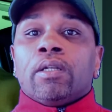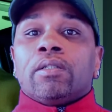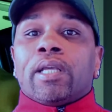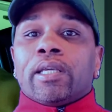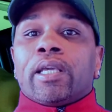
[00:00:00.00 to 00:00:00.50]

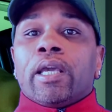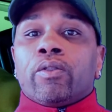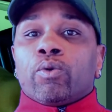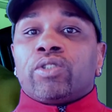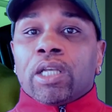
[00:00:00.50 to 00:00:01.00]
take care of
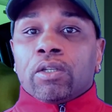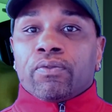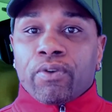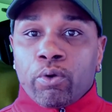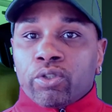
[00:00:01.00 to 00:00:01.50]
those things
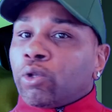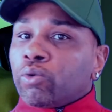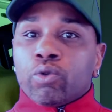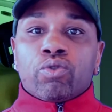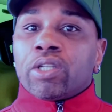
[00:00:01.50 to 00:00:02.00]
first.
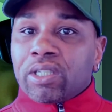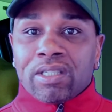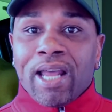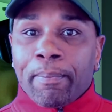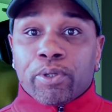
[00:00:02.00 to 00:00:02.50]
Don't use this as
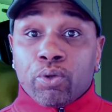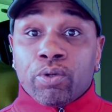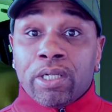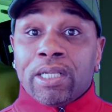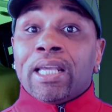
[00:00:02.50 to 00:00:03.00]
an
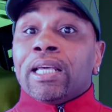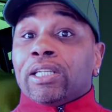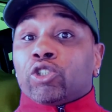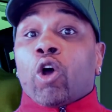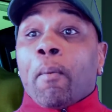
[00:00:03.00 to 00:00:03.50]
opportunity to
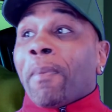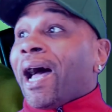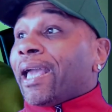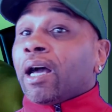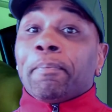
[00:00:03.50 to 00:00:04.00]
start
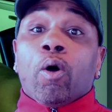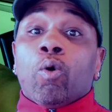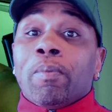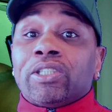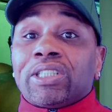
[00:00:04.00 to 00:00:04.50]
buying up a whole
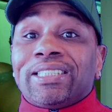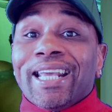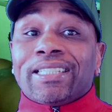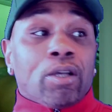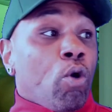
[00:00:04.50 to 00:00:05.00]
bunch of
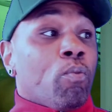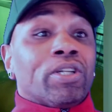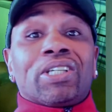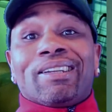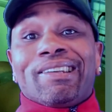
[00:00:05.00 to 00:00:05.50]
steaks, a whole
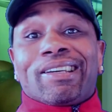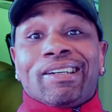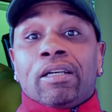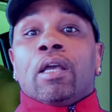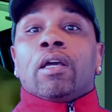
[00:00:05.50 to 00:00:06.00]
bunch of
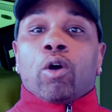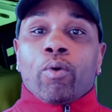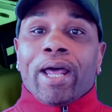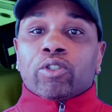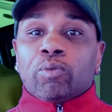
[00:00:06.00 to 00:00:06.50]
liquor,
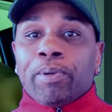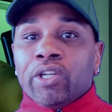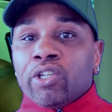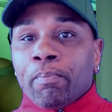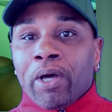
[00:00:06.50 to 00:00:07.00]
going out and
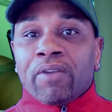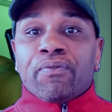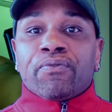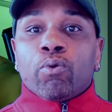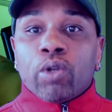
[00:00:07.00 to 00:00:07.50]
spending your money
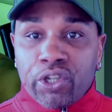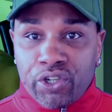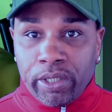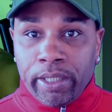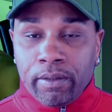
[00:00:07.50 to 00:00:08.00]

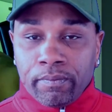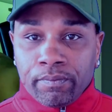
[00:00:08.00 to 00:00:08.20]
foolishly,